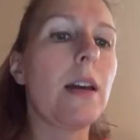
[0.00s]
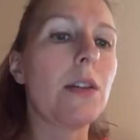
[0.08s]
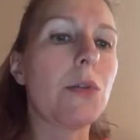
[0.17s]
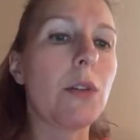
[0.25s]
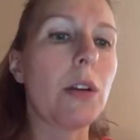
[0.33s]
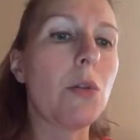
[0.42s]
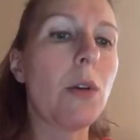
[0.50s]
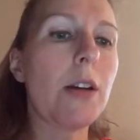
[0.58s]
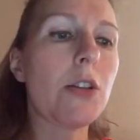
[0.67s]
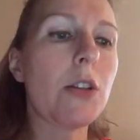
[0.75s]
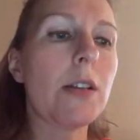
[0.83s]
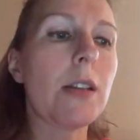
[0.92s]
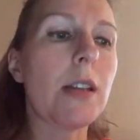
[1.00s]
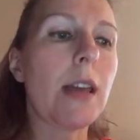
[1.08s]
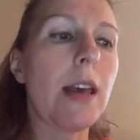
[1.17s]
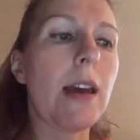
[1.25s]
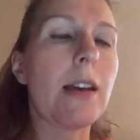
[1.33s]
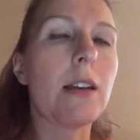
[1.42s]
answer any questions that
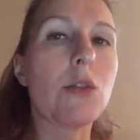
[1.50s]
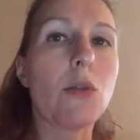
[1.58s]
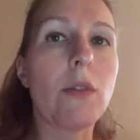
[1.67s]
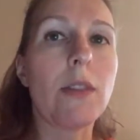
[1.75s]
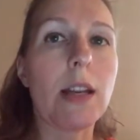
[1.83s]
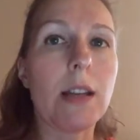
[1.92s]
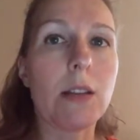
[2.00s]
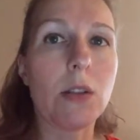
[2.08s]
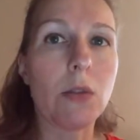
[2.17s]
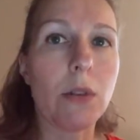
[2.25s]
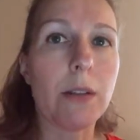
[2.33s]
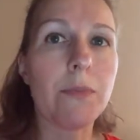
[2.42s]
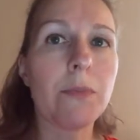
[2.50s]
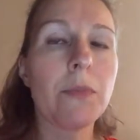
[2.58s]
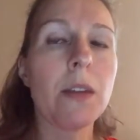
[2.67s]
they had, and sort of getting to it.